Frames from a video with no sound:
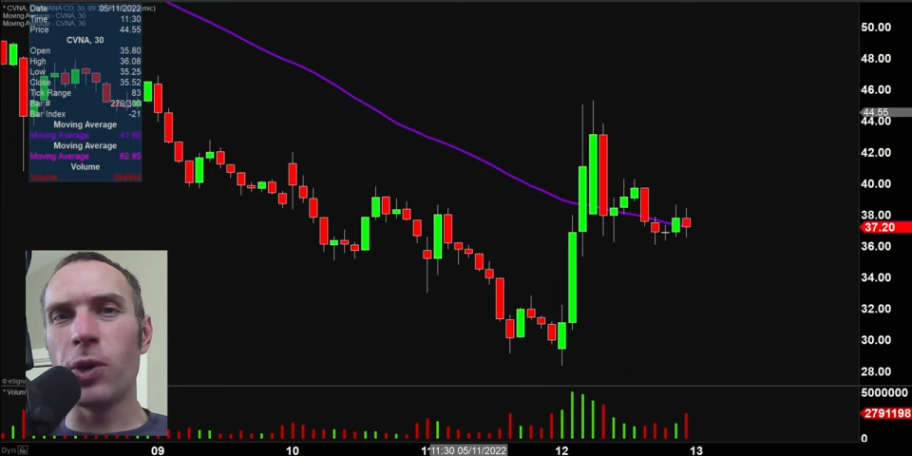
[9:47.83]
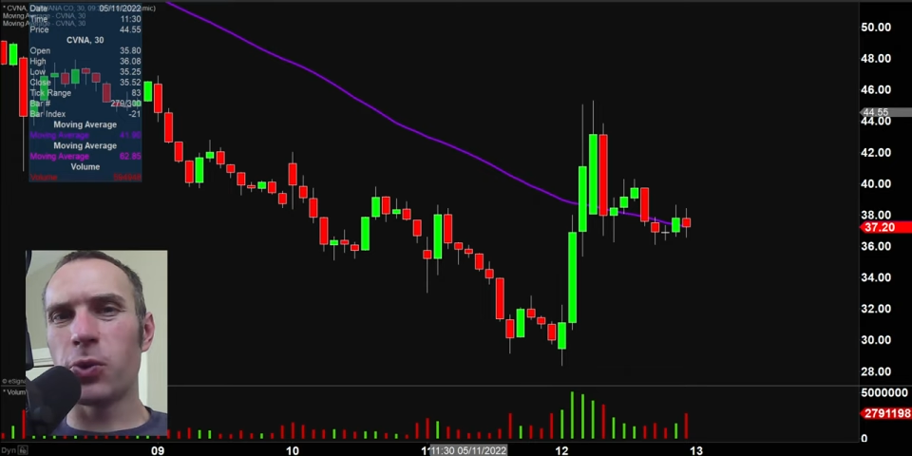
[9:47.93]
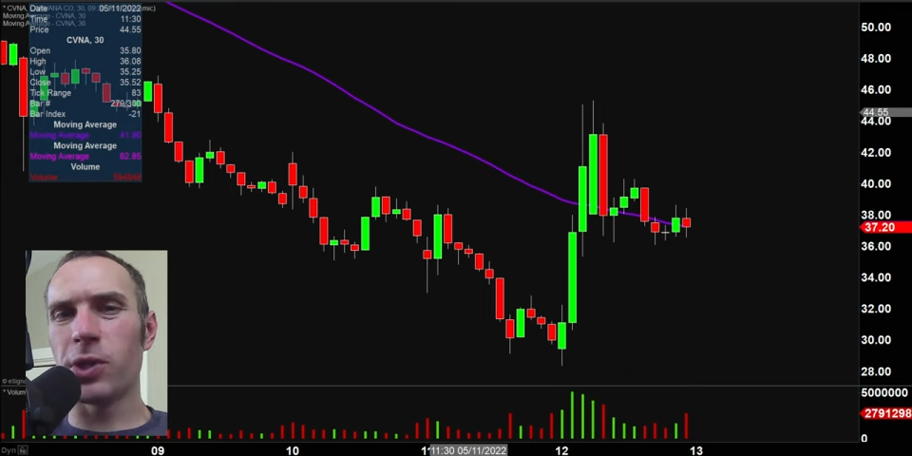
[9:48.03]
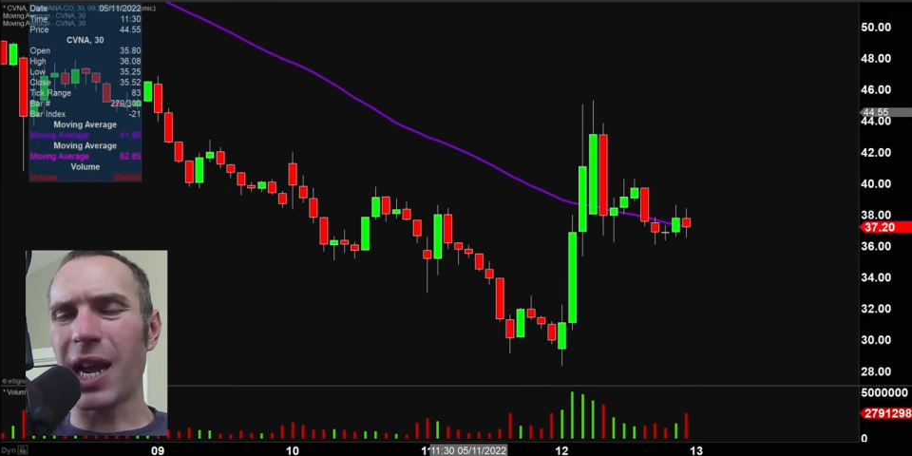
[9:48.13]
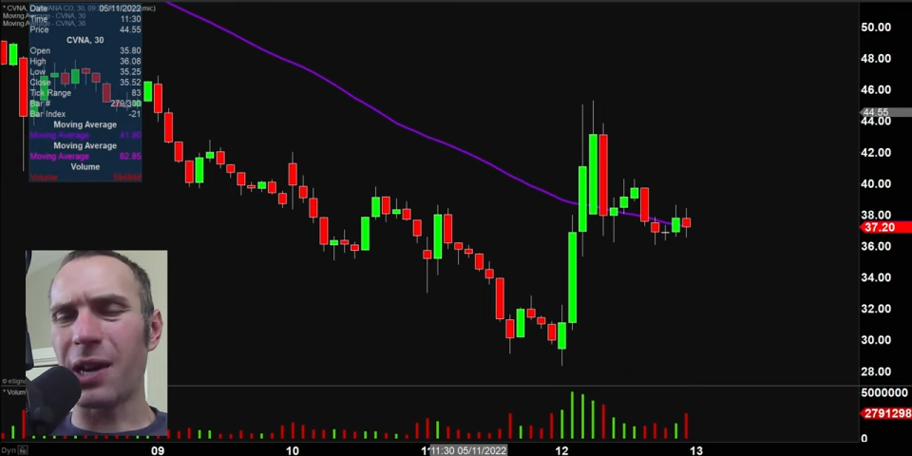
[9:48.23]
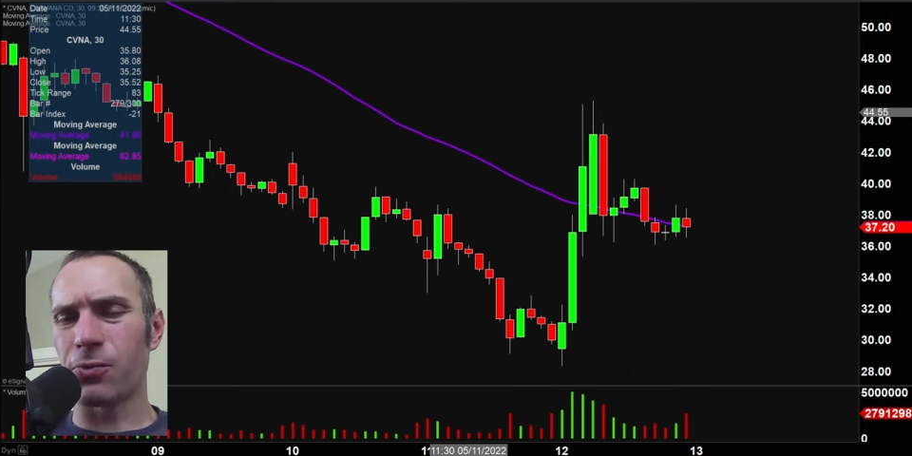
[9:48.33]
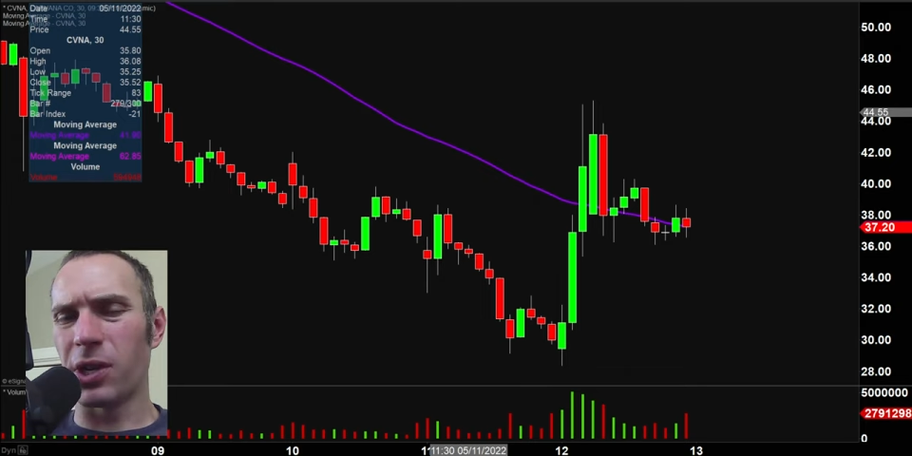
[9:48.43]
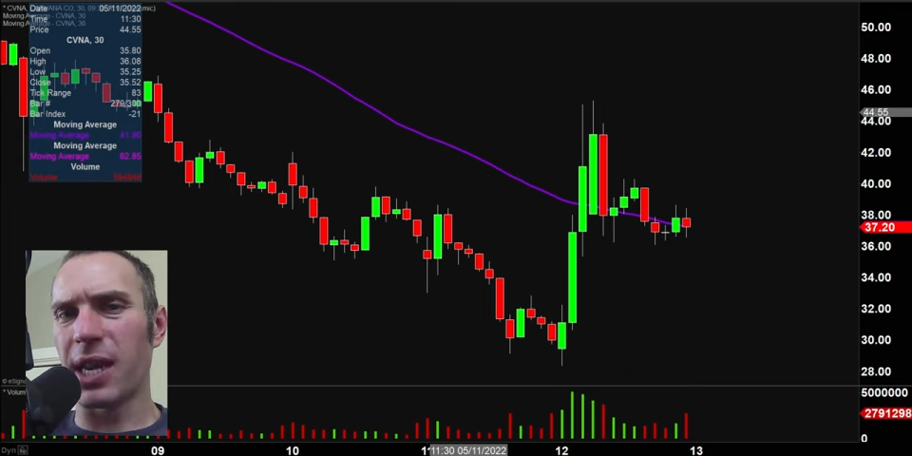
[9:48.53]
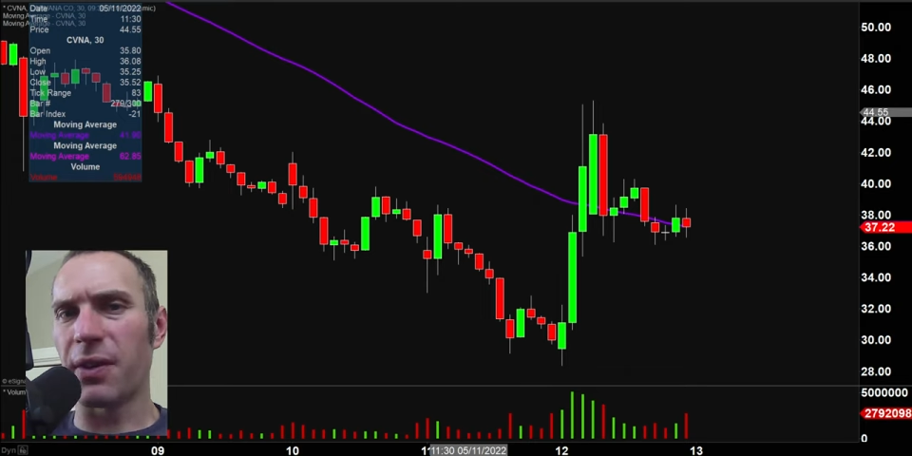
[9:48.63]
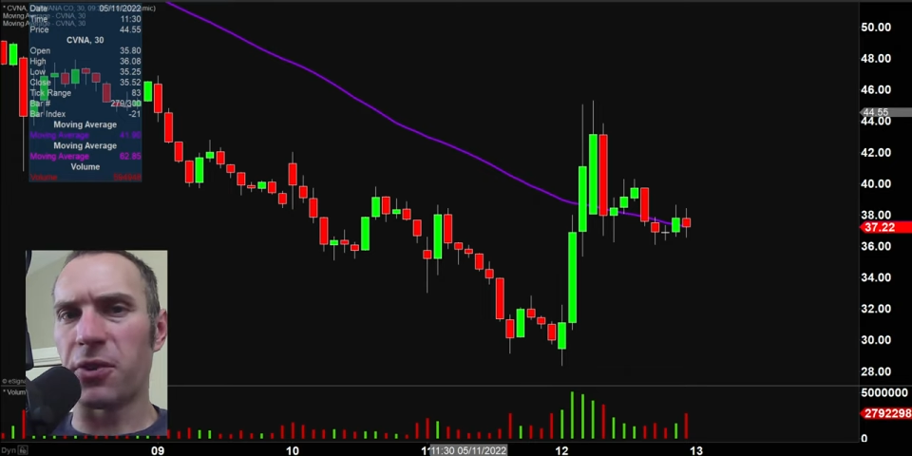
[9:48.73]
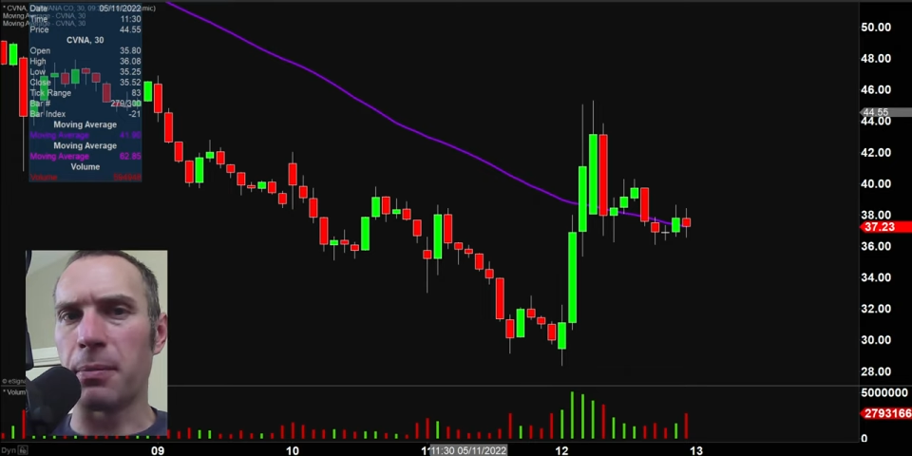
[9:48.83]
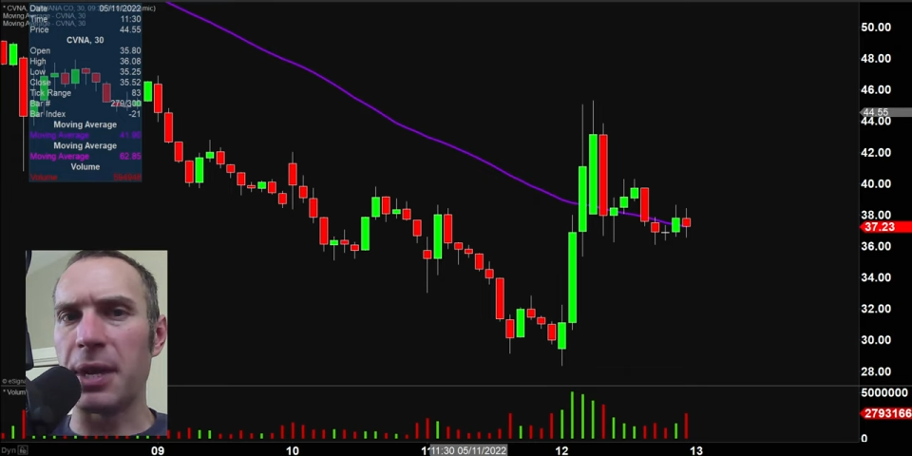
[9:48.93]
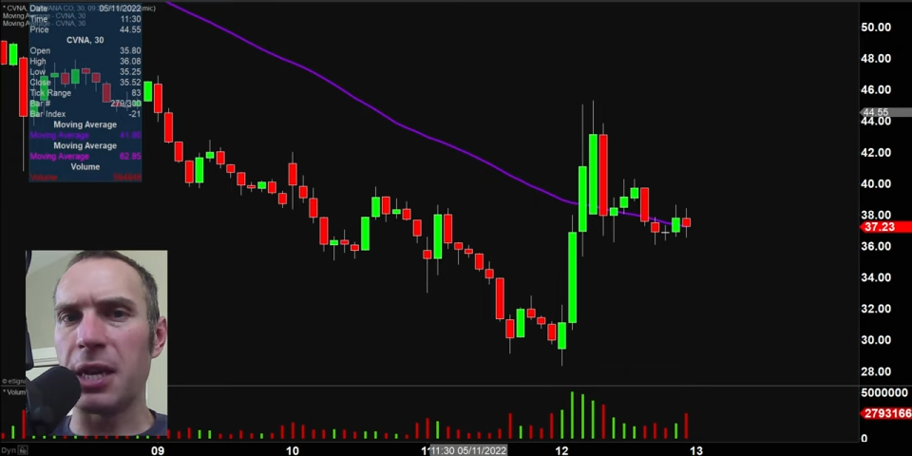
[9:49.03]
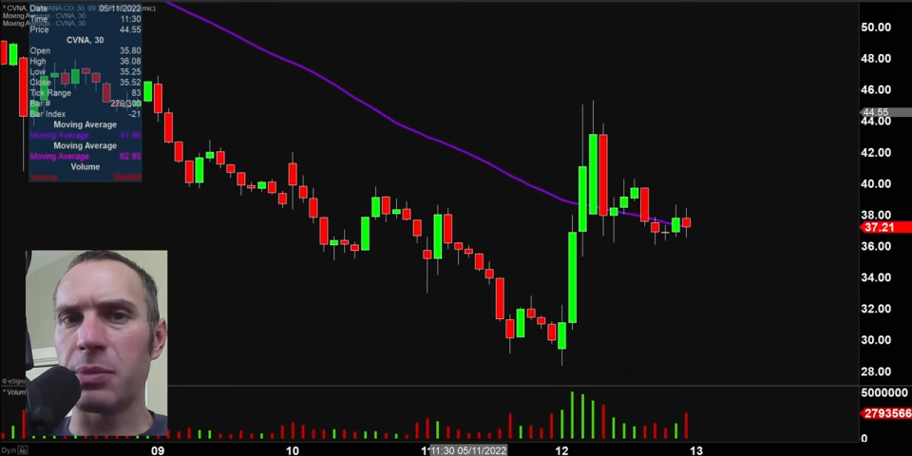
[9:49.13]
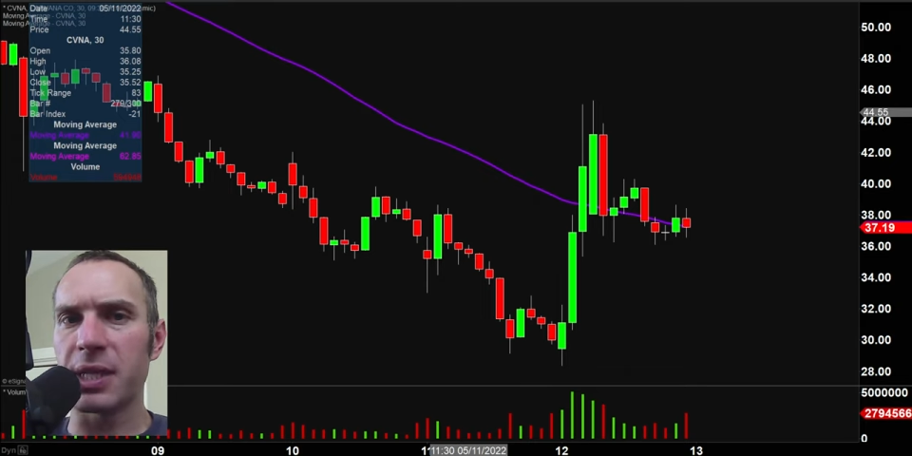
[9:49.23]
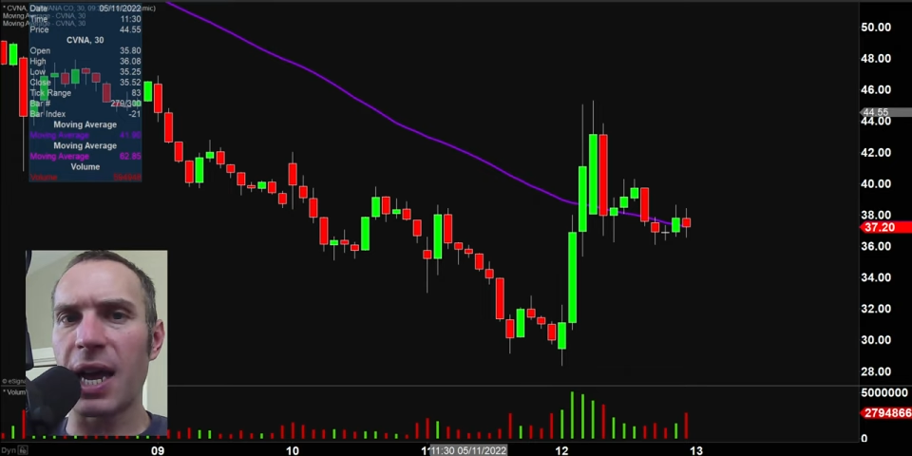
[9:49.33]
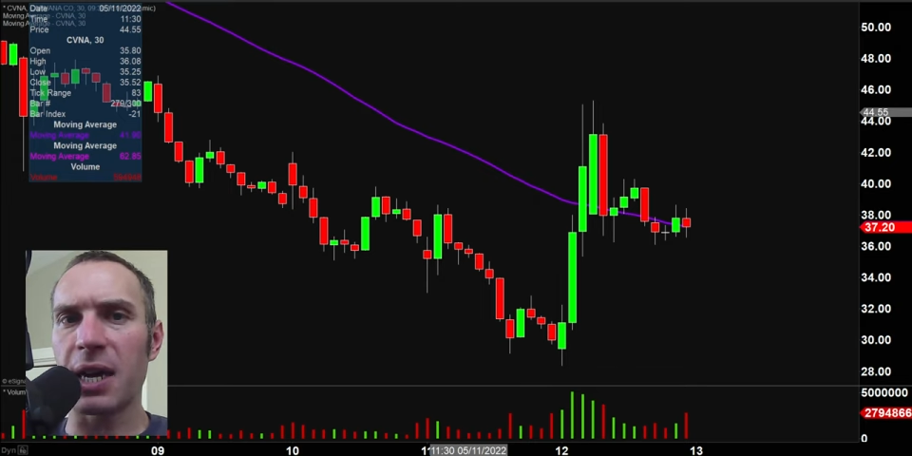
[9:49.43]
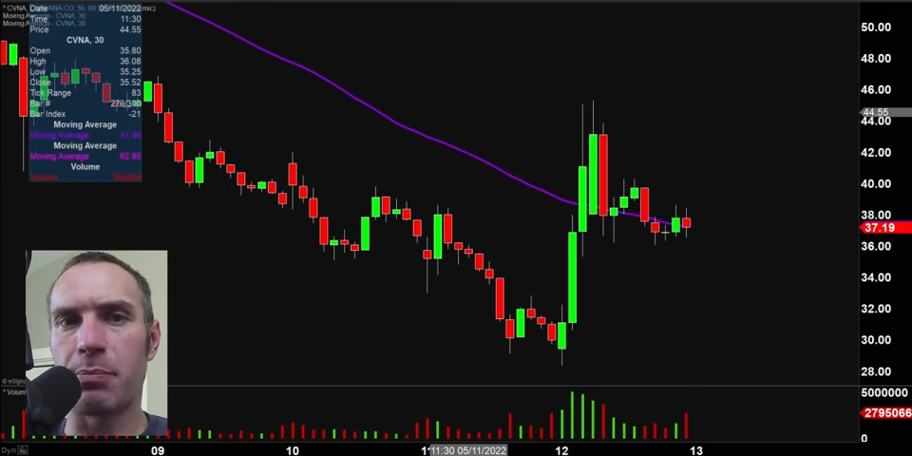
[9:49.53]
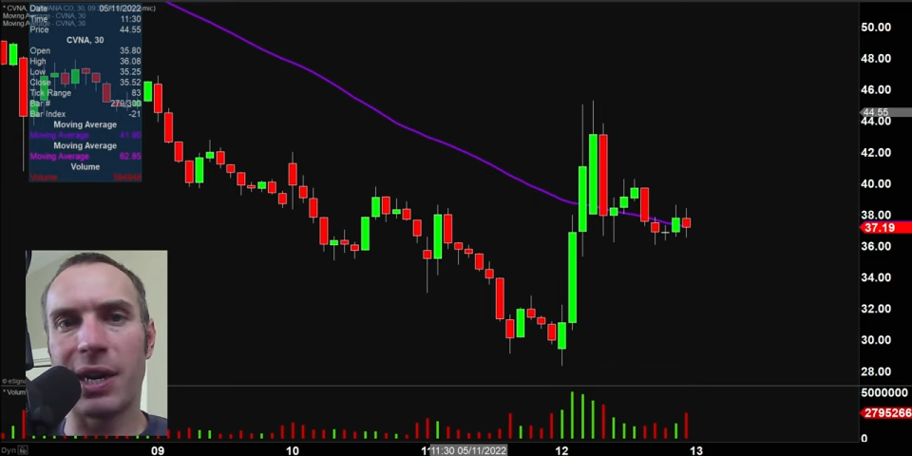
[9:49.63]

which was not really ever a meme stock,